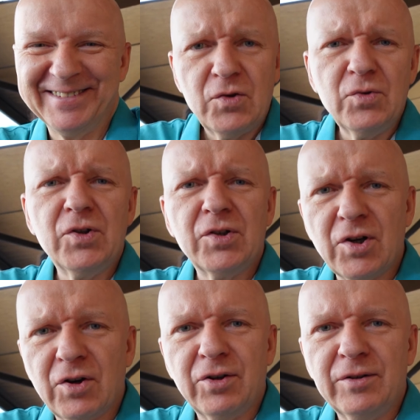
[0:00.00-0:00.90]
Do you
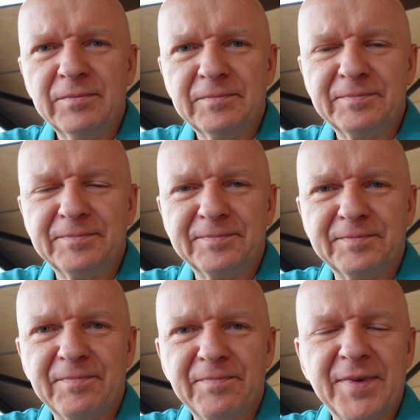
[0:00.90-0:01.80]
know
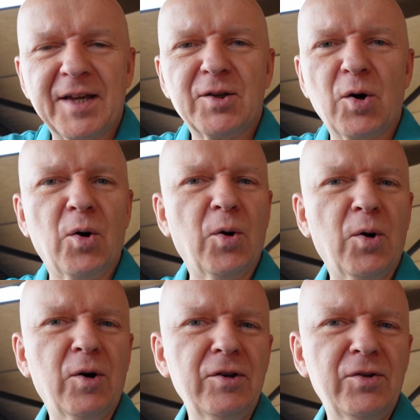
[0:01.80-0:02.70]
that
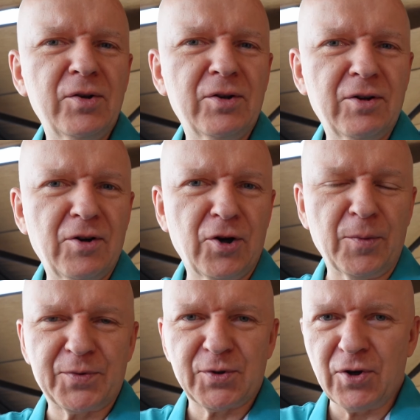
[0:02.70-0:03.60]
all your
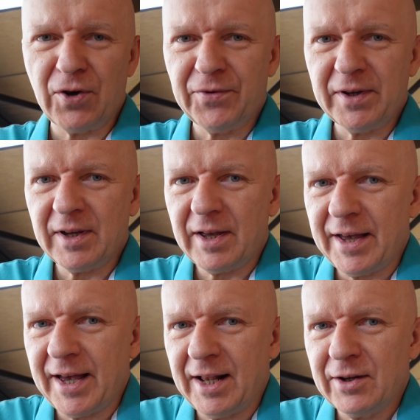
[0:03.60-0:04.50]
observing
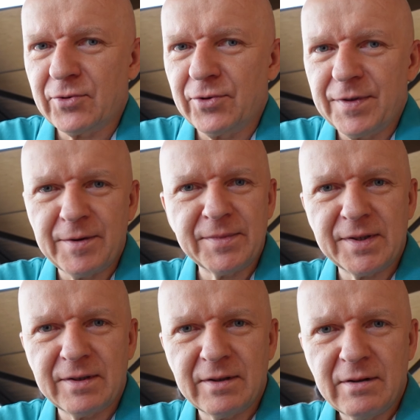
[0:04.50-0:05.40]

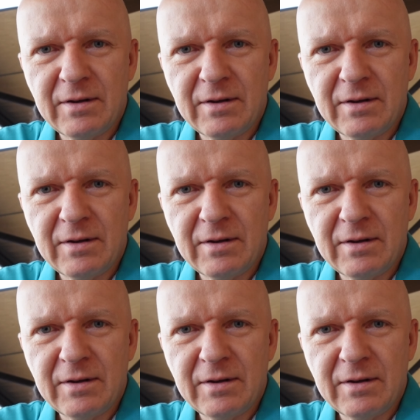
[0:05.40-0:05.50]
algorithms,